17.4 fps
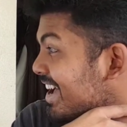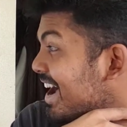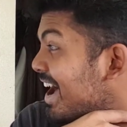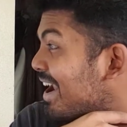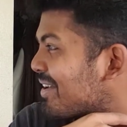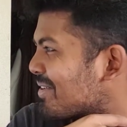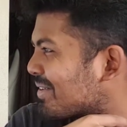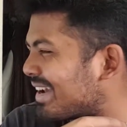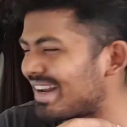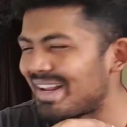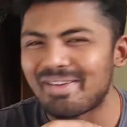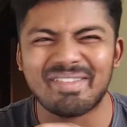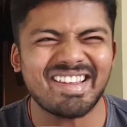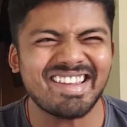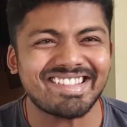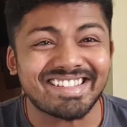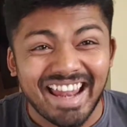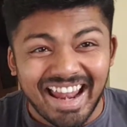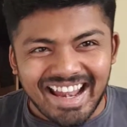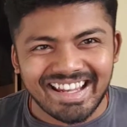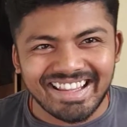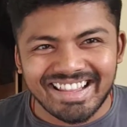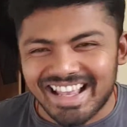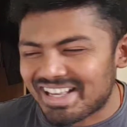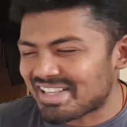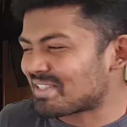And look at him, he's
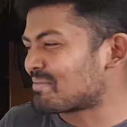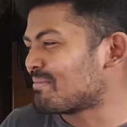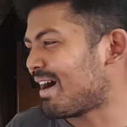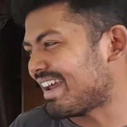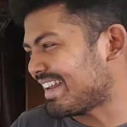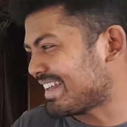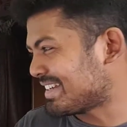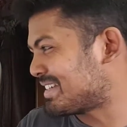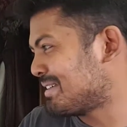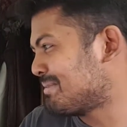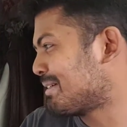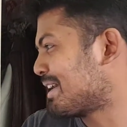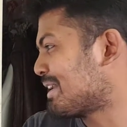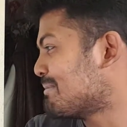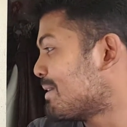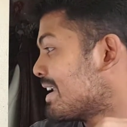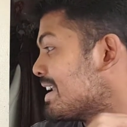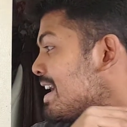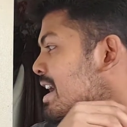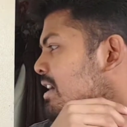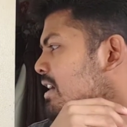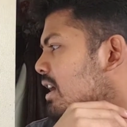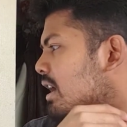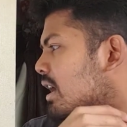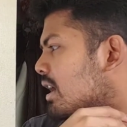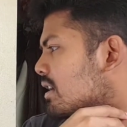standing there smiling, typical, but
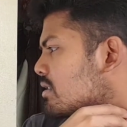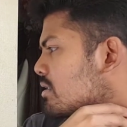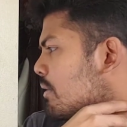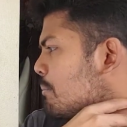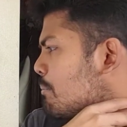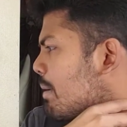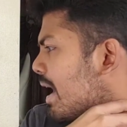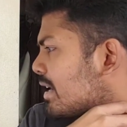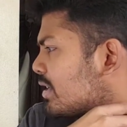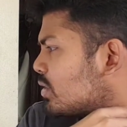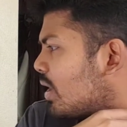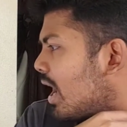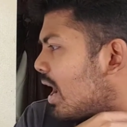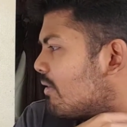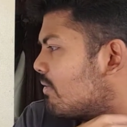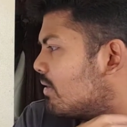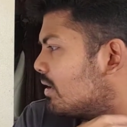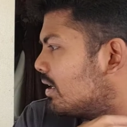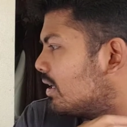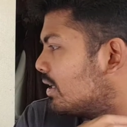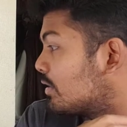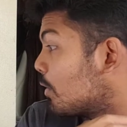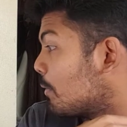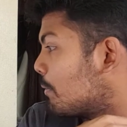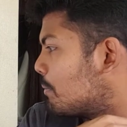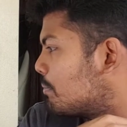compared to
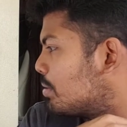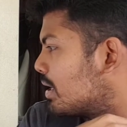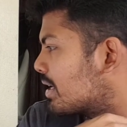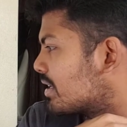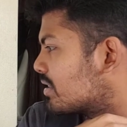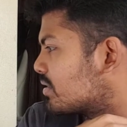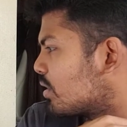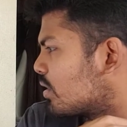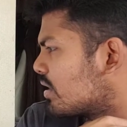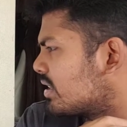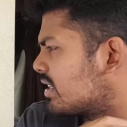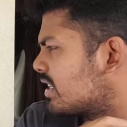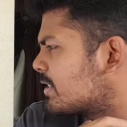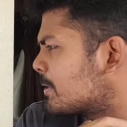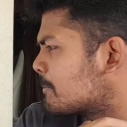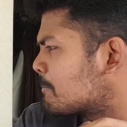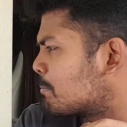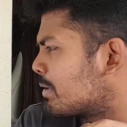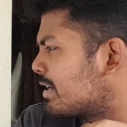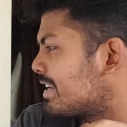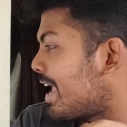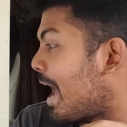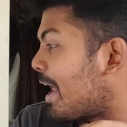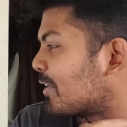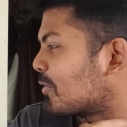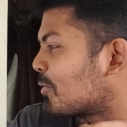no, purgatory, this is
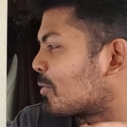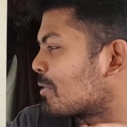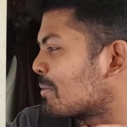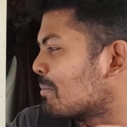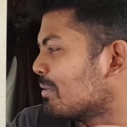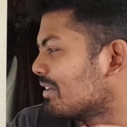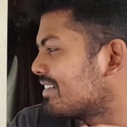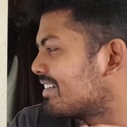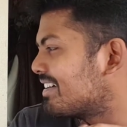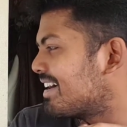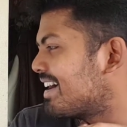pretty adorable